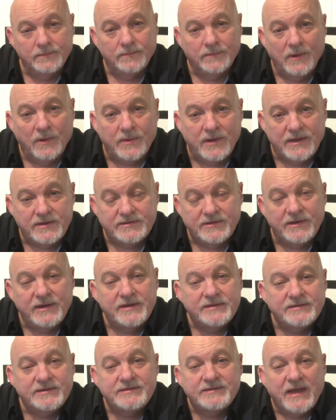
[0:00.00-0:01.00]
Okay, so
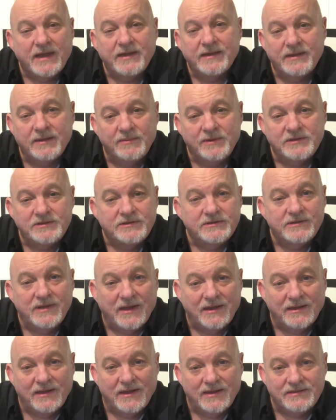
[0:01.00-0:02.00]
here's the second image that
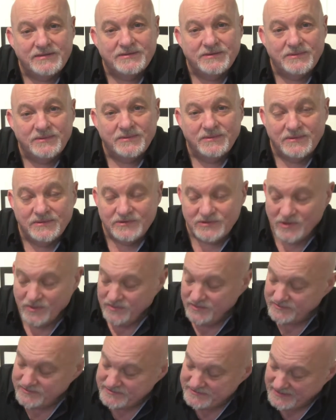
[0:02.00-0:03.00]
I'd like to show
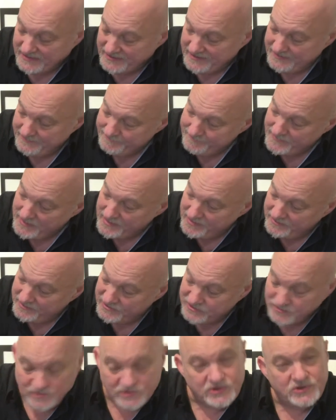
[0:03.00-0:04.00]
you today.
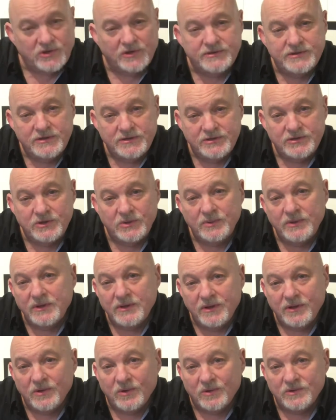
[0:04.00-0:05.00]
This was shot in June in
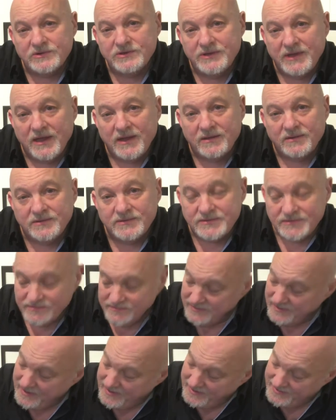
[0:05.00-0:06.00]
the Yorkshire Dales.
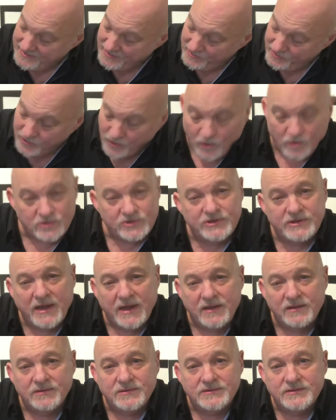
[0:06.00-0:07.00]
Now the Yorkshire
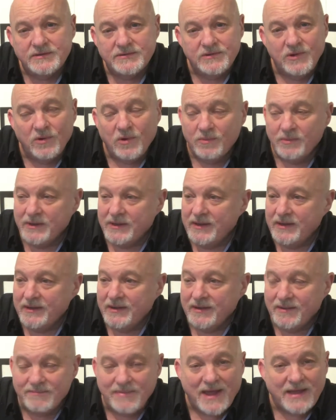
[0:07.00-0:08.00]
Dales is normally
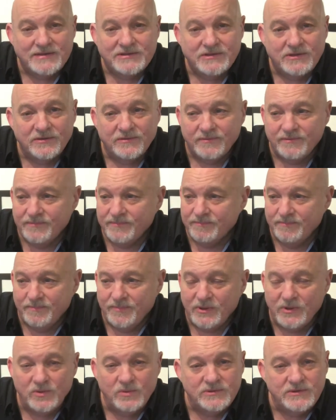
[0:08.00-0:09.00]
a mass of
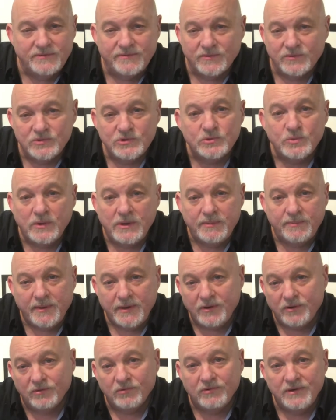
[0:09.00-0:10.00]
beautiful
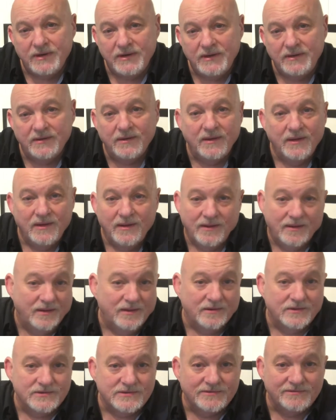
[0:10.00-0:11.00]
sweeping green
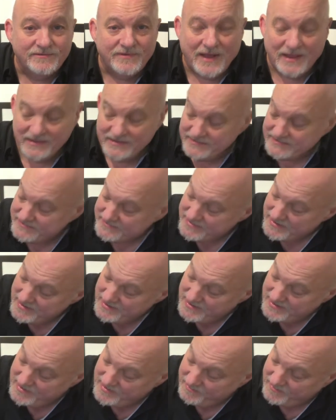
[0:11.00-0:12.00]
hills and valleys.
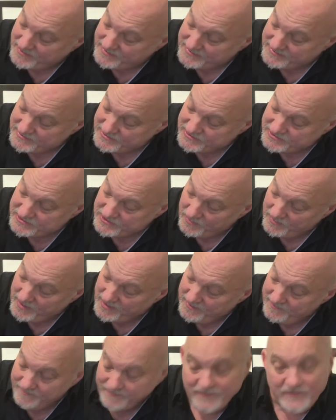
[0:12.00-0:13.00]
But in the
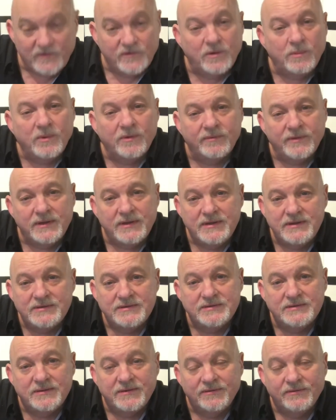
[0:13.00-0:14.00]
summer, some of
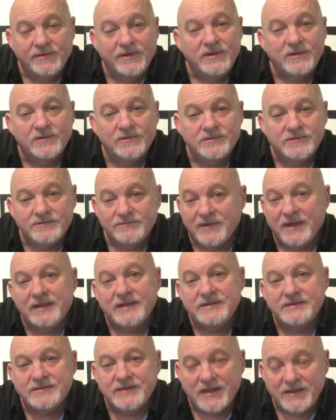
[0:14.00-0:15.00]
these fields and
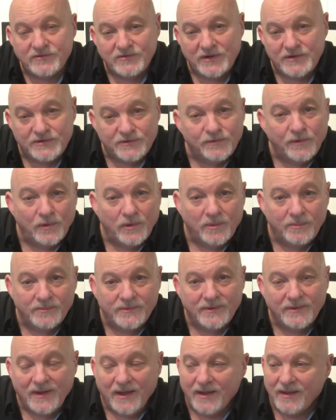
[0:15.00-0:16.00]
valleys get transformed.
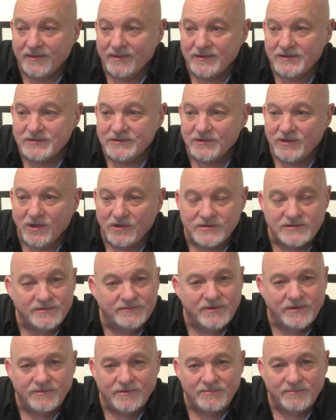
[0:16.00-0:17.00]
There's lots of
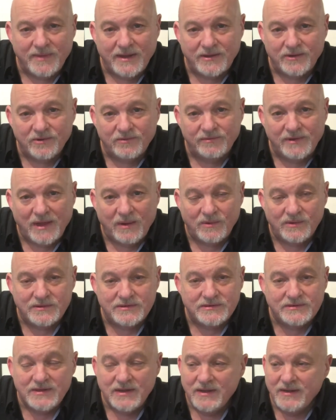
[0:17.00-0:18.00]
different meadow
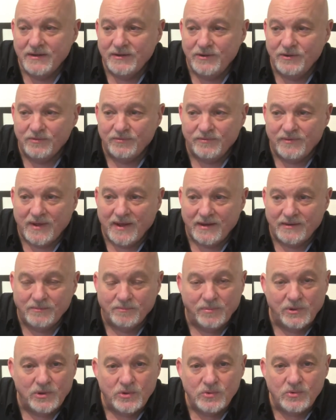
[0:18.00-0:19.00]
flowers. You find
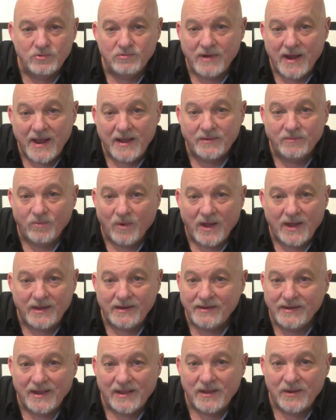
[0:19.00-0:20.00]
blue, red, white,
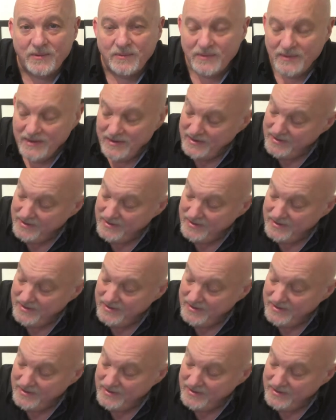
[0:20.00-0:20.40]
yellow.